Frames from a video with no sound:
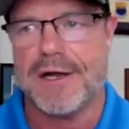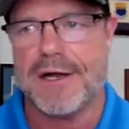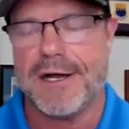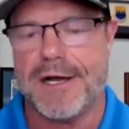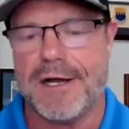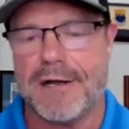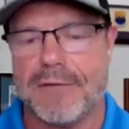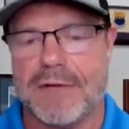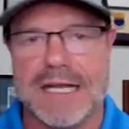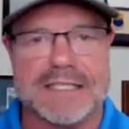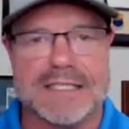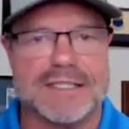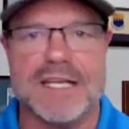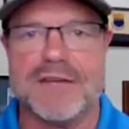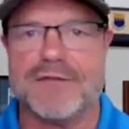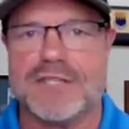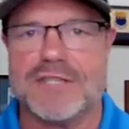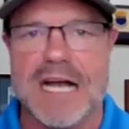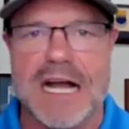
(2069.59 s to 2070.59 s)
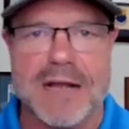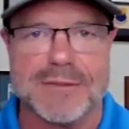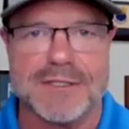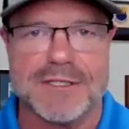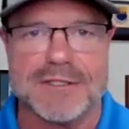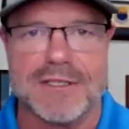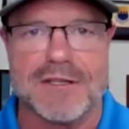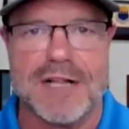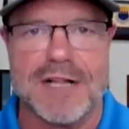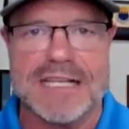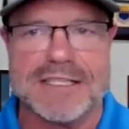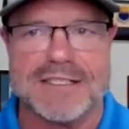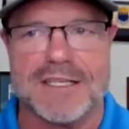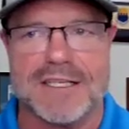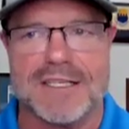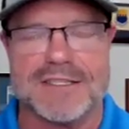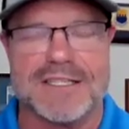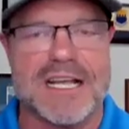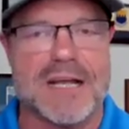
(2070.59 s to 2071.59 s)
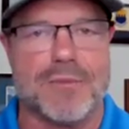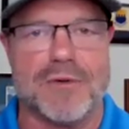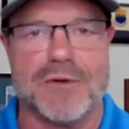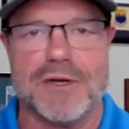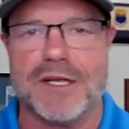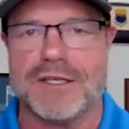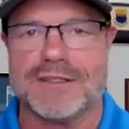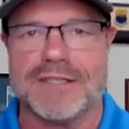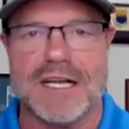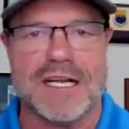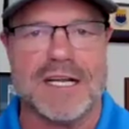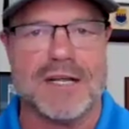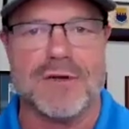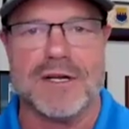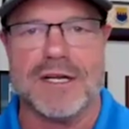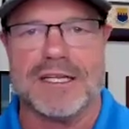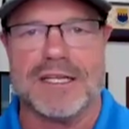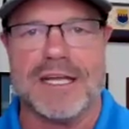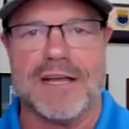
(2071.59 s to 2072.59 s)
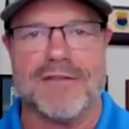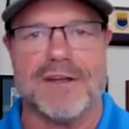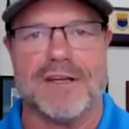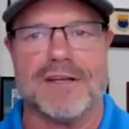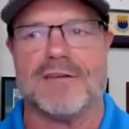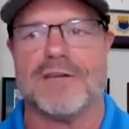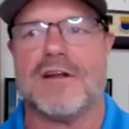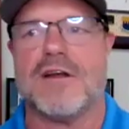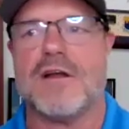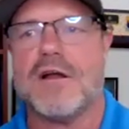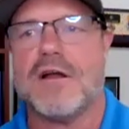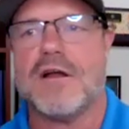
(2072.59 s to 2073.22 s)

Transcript: like Steve Jobs is a classic example. He said he would have given